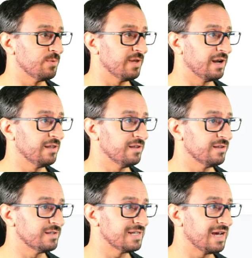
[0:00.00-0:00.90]
in another
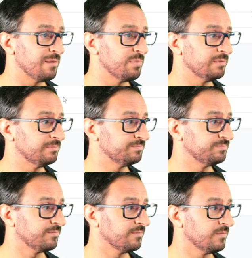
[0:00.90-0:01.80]
tab,
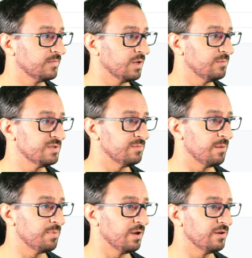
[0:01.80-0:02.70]
come into my
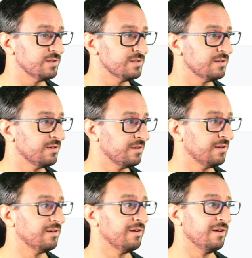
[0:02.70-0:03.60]
blind,
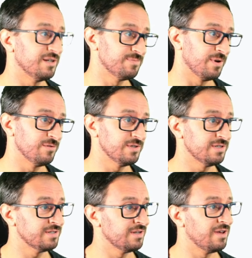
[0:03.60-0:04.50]
exposes,
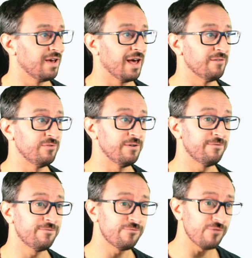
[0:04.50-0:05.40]
and
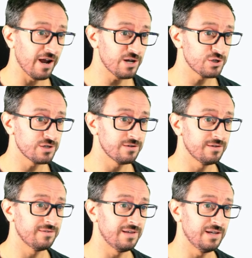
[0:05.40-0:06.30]
refresh,
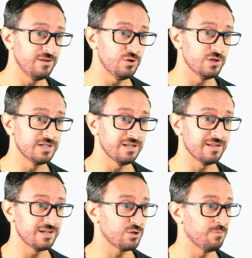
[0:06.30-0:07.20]
you can see that
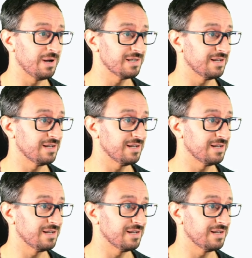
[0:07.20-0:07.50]
that's gone back down to